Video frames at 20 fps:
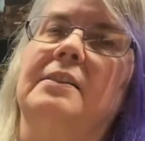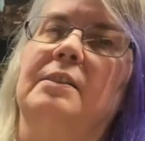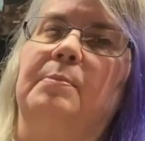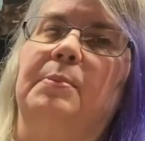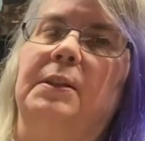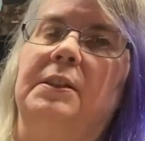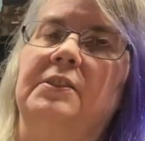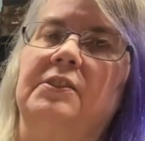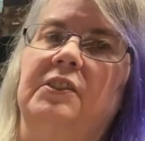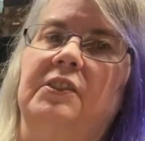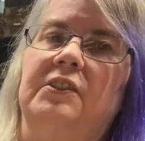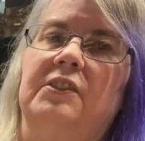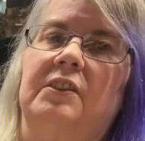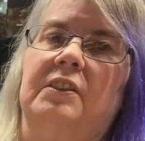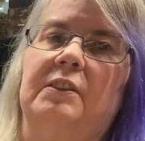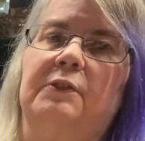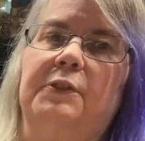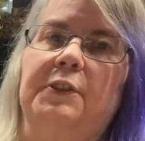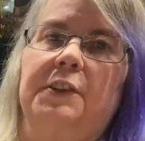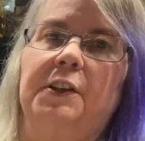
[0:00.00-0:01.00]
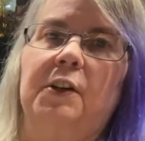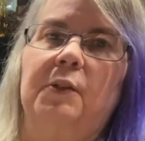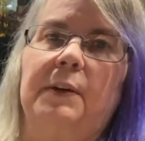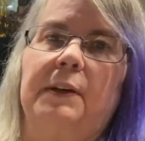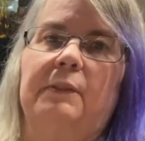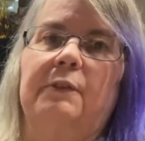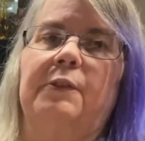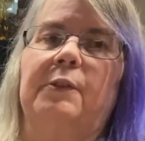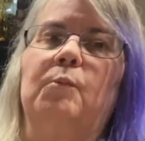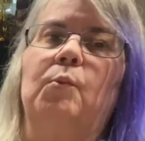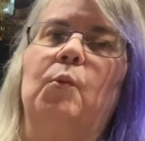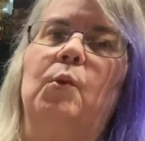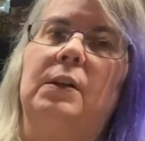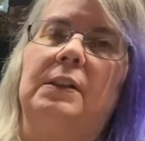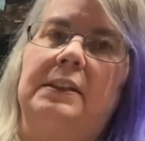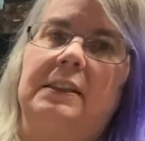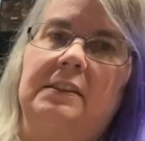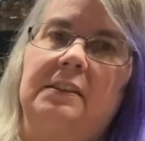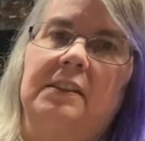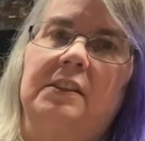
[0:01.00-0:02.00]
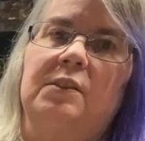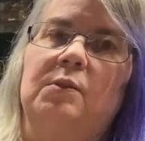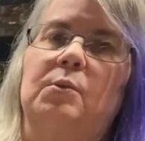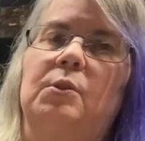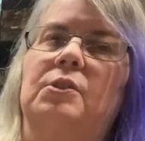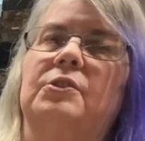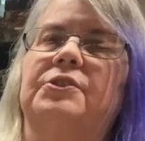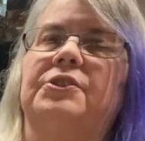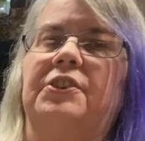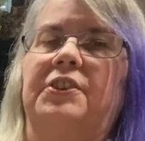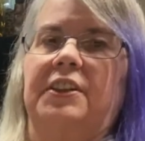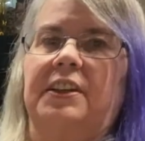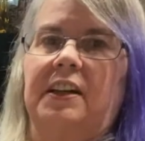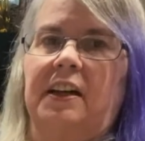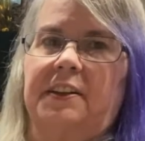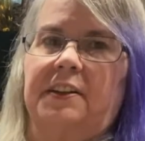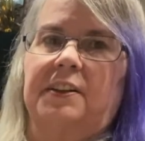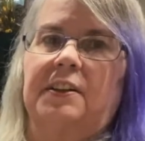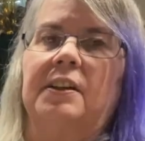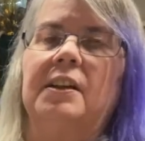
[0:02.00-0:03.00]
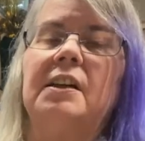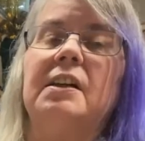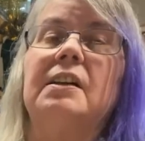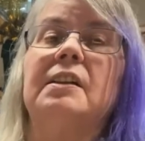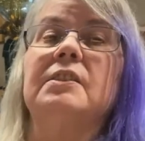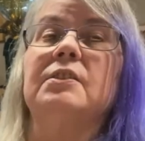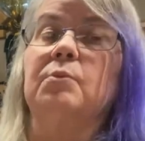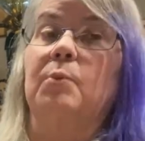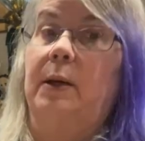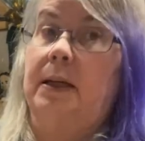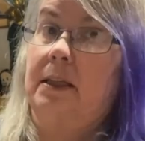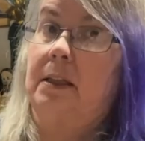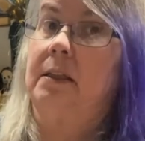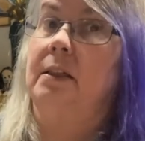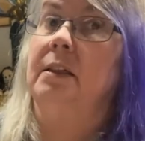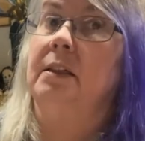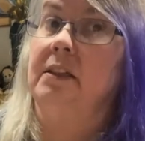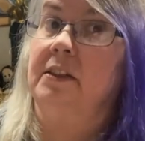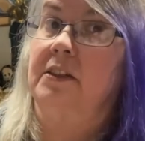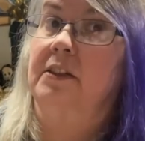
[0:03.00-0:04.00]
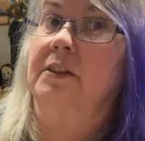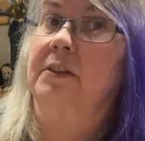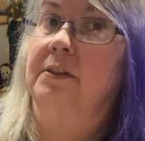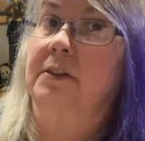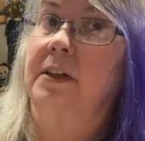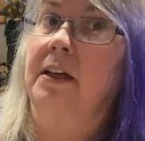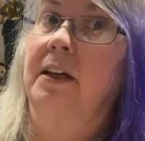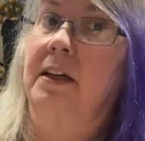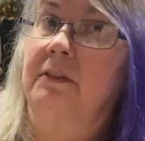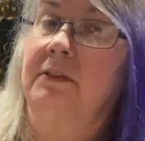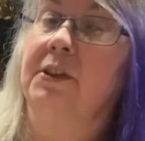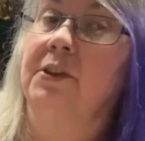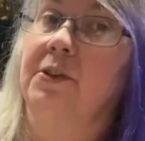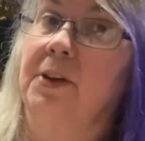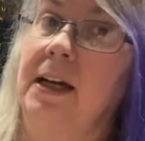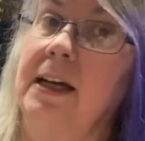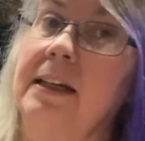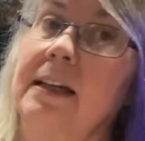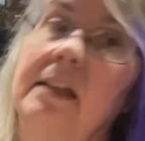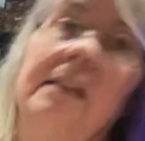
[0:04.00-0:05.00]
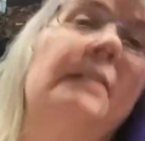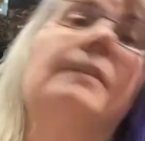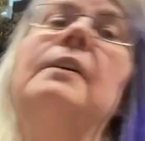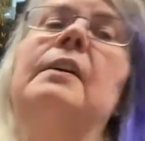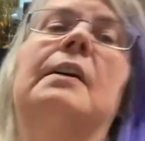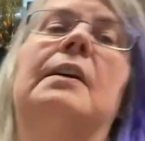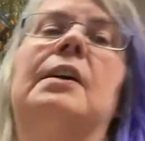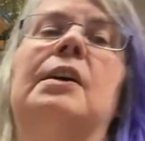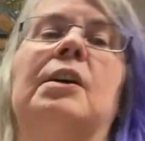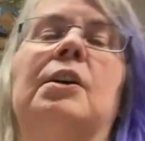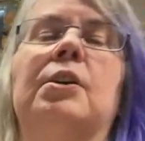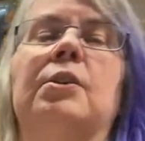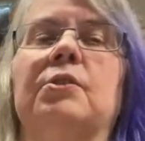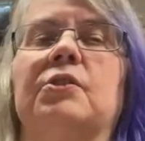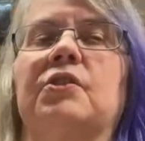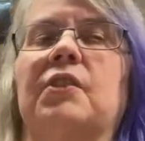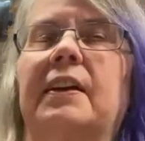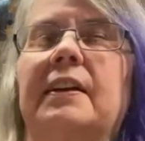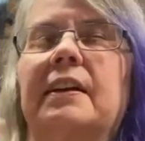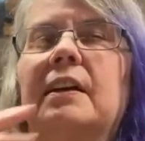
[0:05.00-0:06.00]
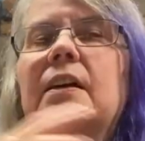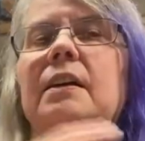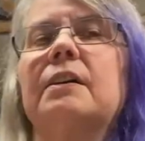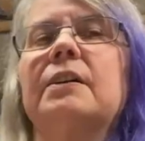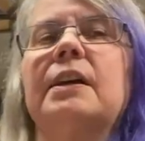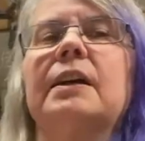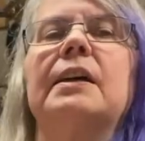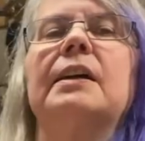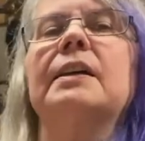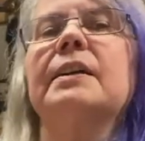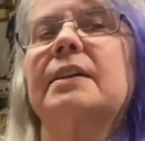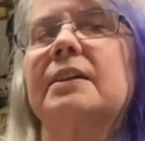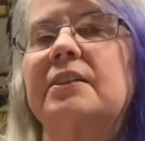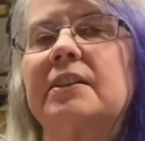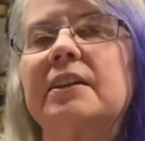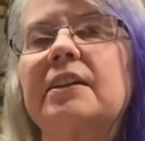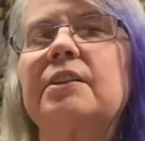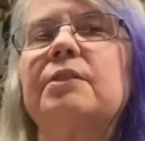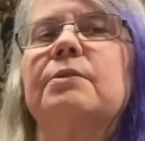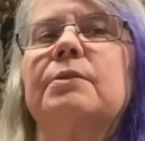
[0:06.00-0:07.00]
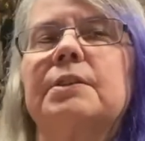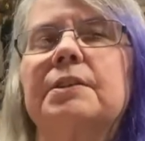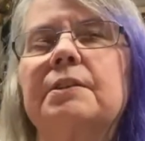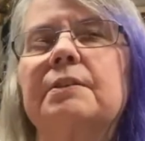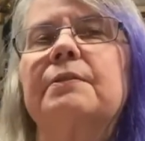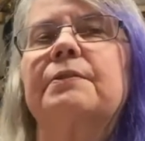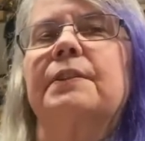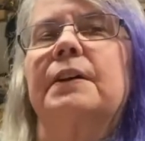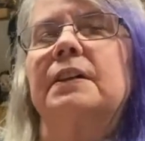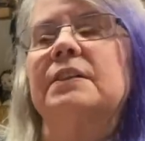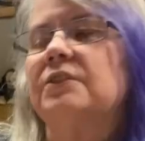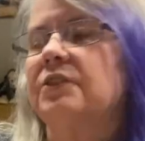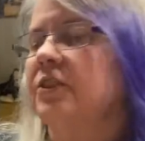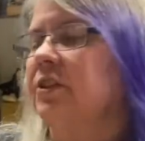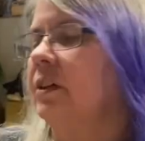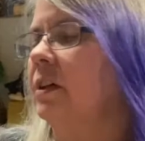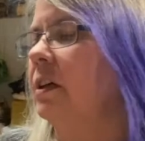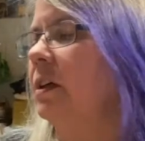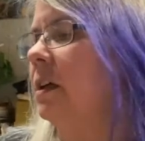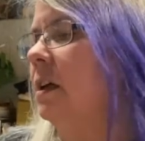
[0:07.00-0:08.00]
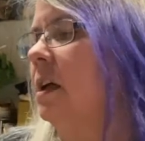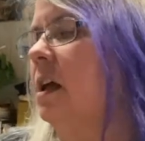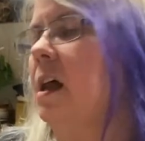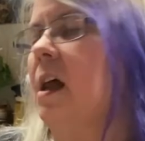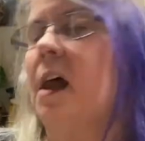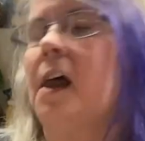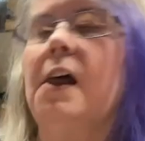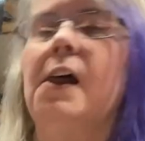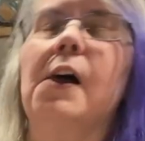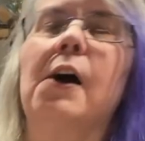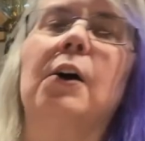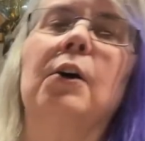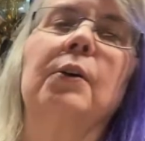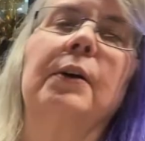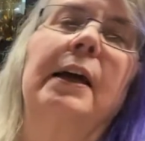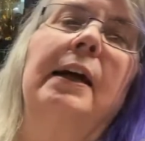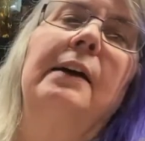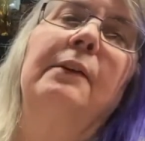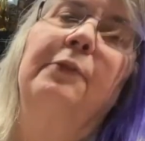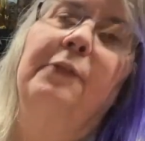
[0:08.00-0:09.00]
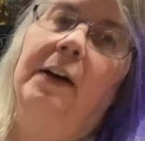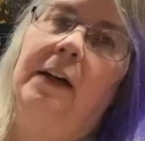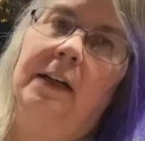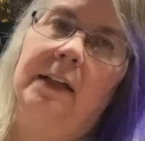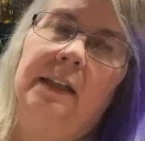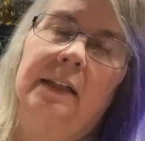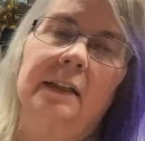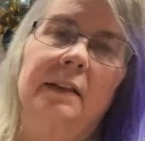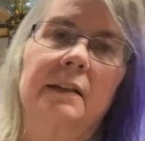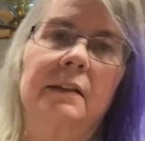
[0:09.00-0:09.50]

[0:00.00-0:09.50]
of places. And if you're going from one end of the world to the other, it's way easier to have a dragon who's like, oh yeah, I can take you and your friends. Okay, fine.